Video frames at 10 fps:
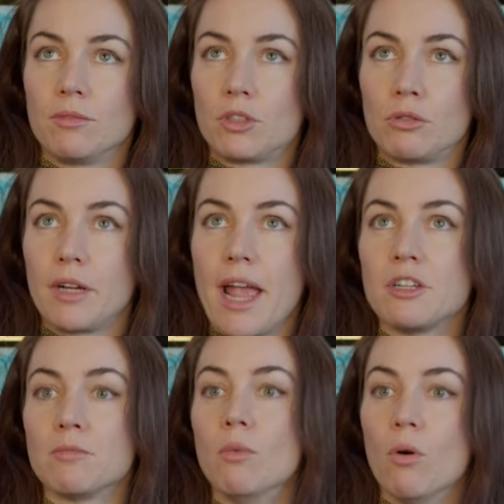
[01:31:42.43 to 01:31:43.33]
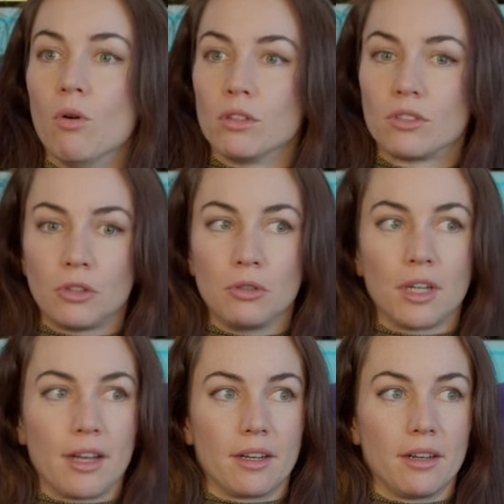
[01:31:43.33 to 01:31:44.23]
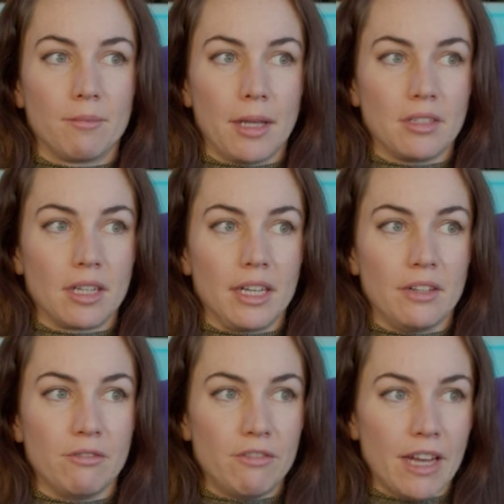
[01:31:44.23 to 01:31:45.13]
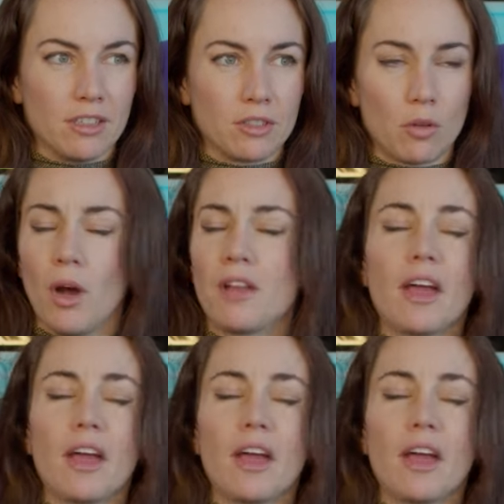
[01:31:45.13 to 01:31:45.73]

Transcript: create more so you can basically invent so what,